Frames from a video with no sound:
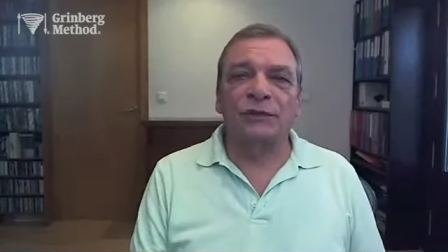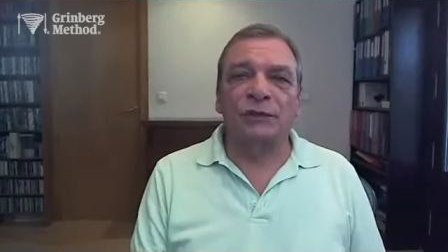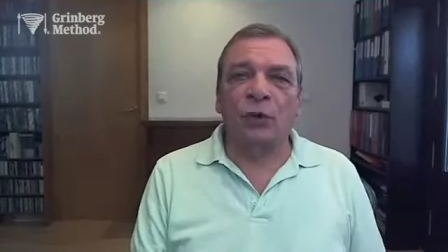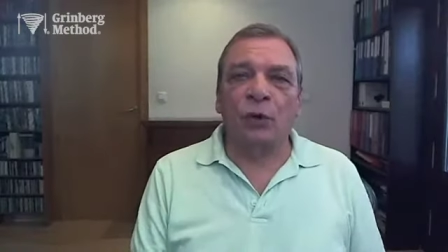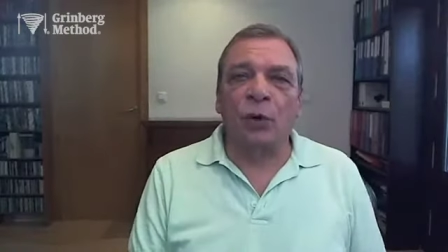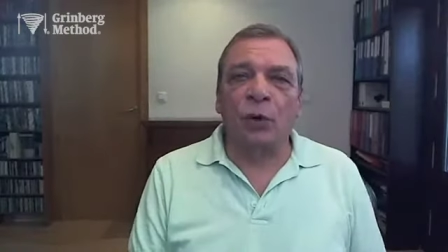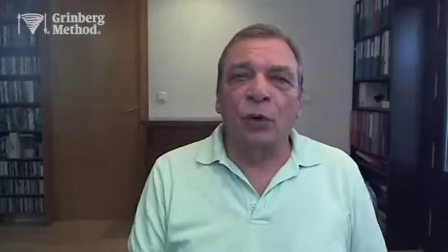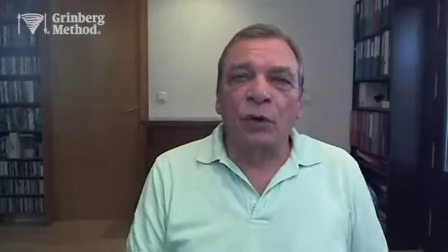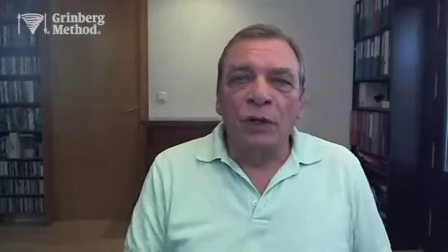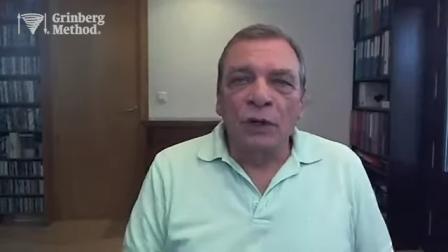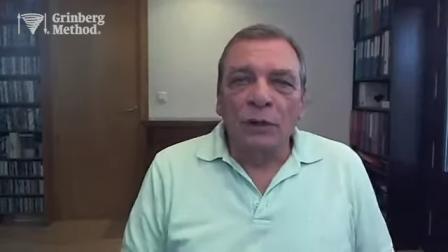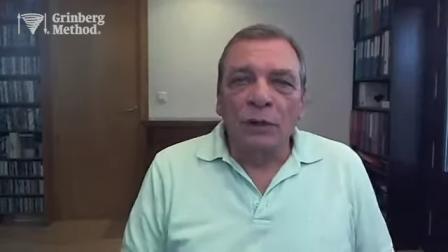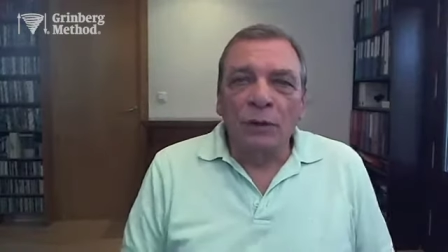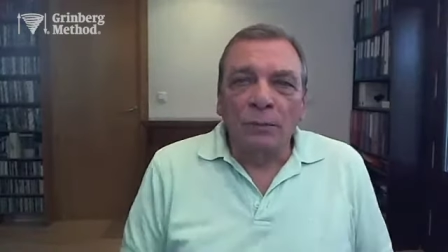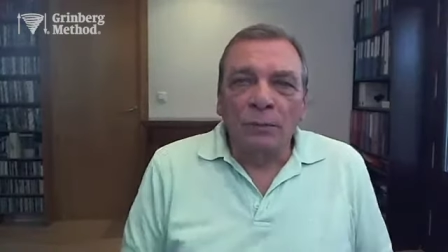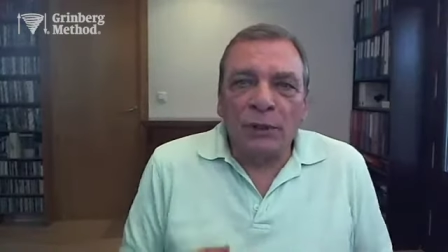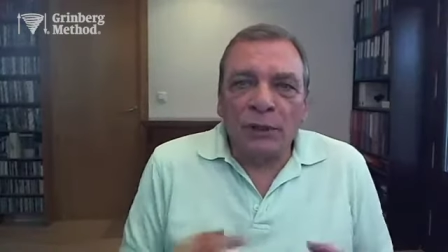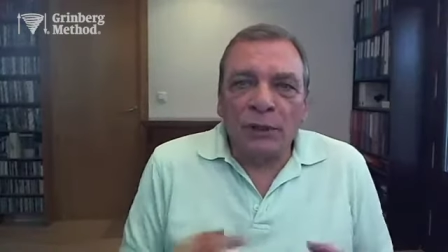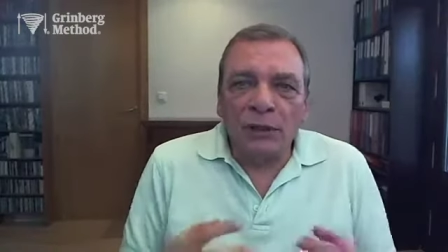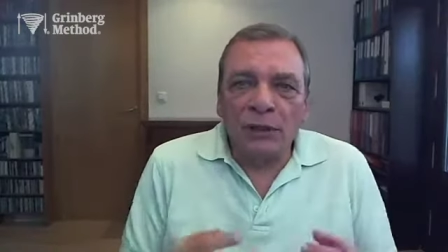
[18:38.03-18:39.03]
So
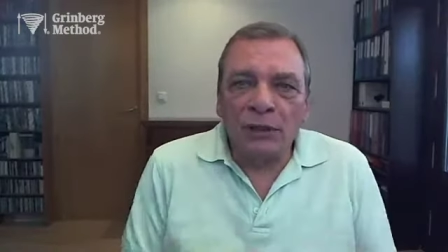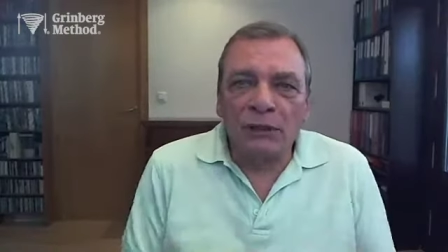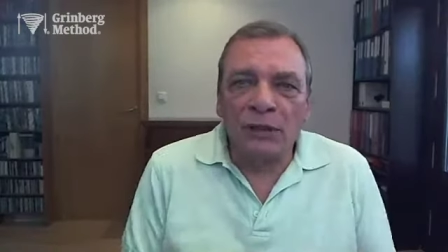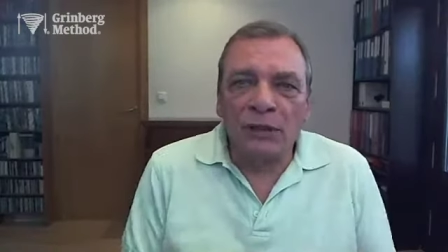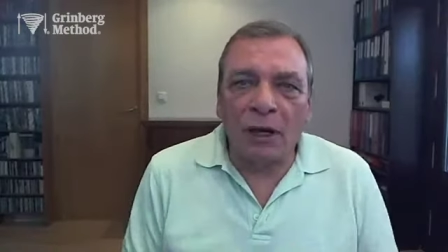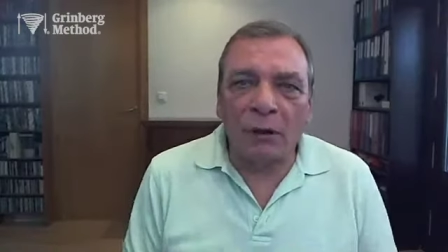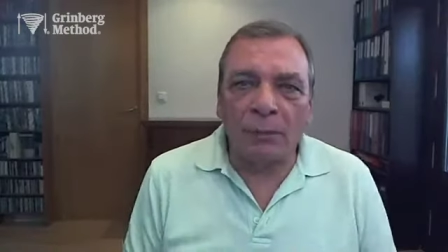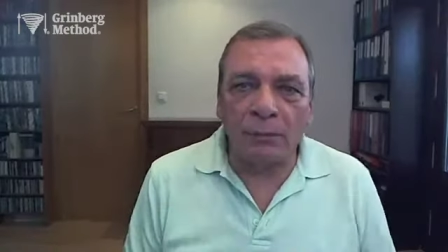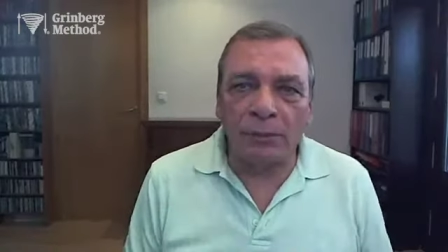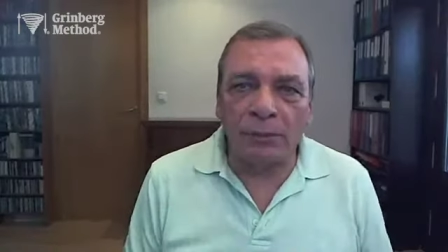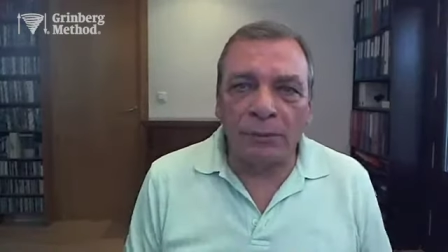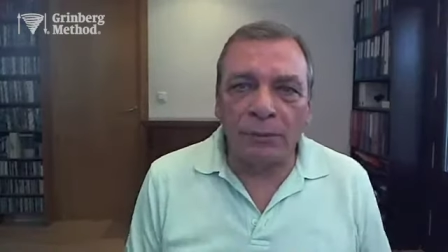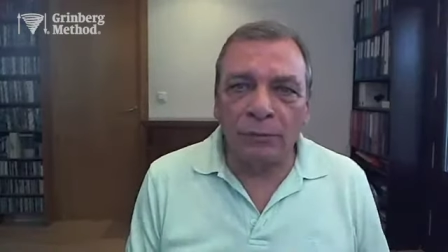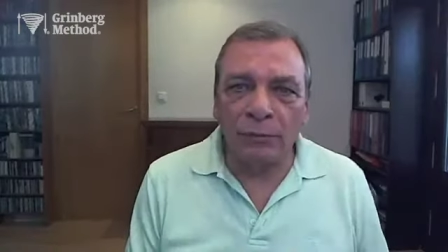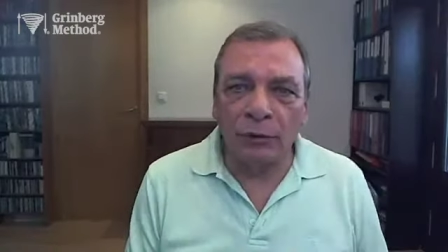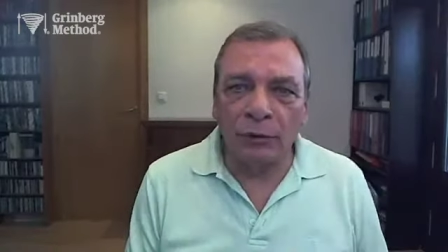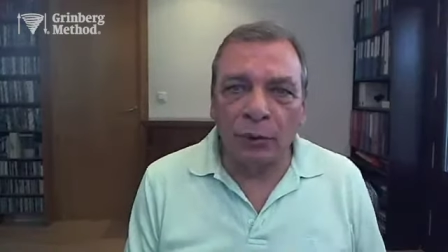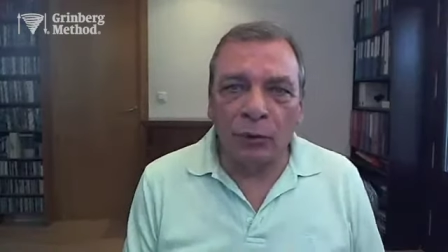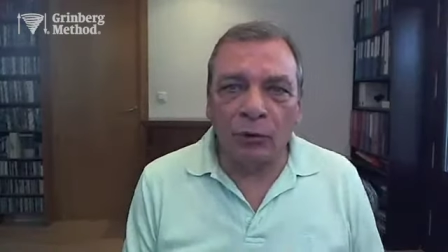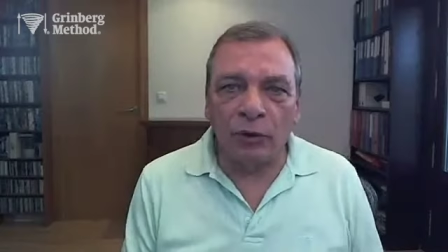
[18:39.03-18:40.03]
build it up.
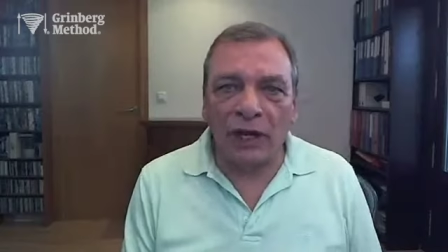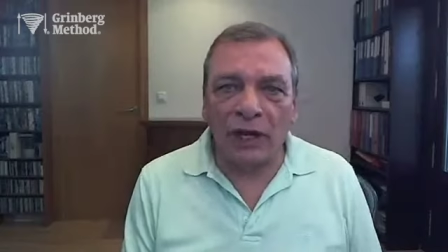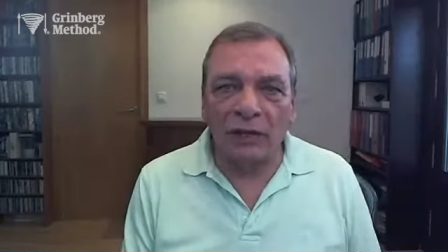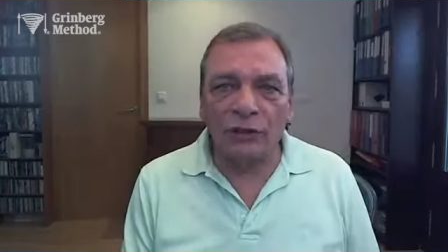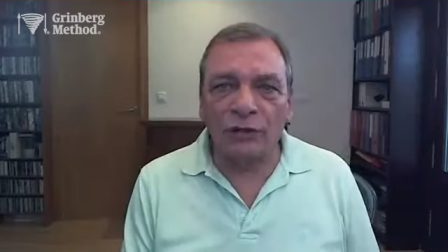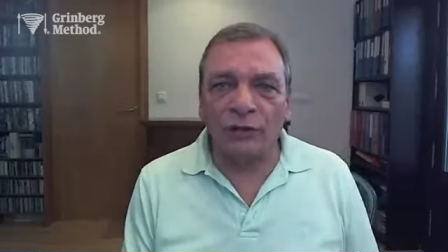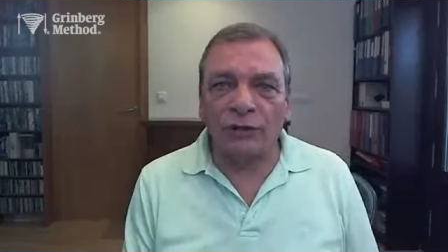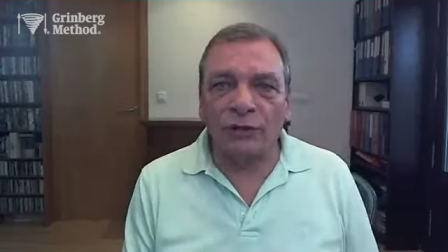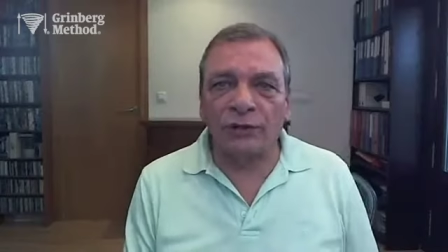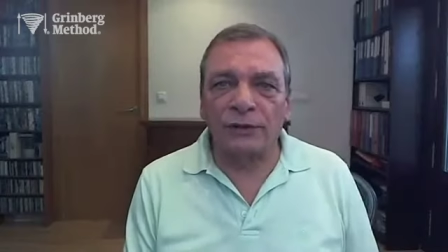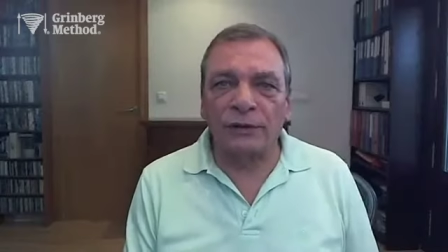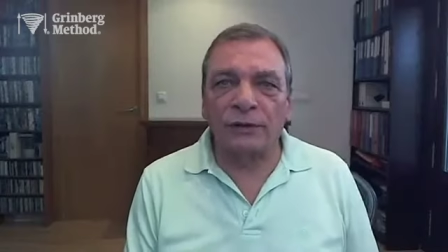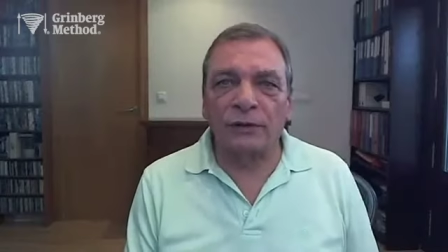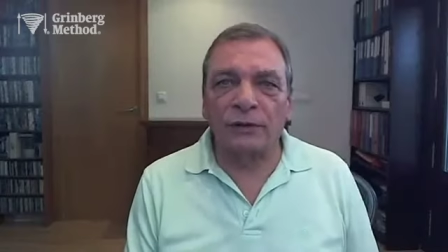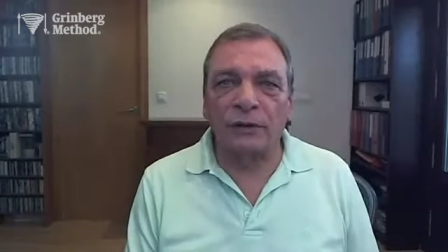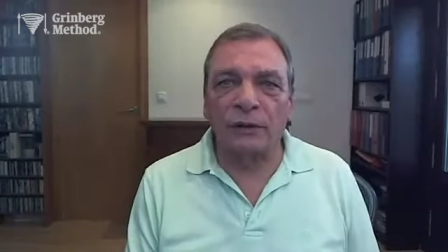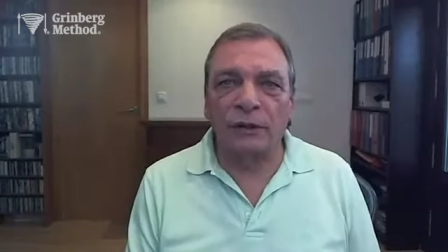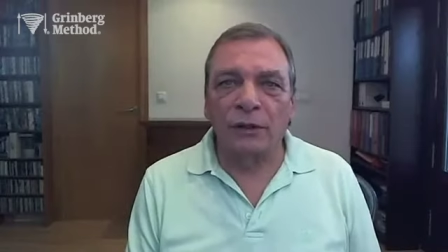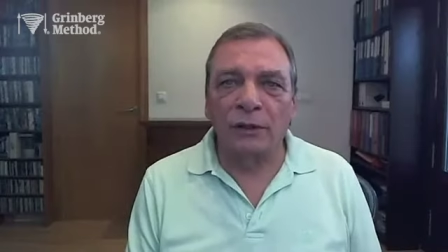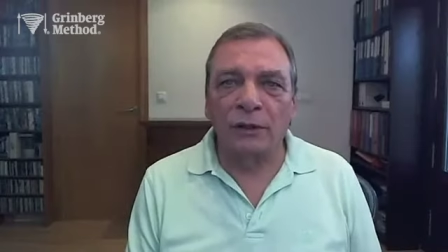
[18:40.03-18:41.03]
You're righteous.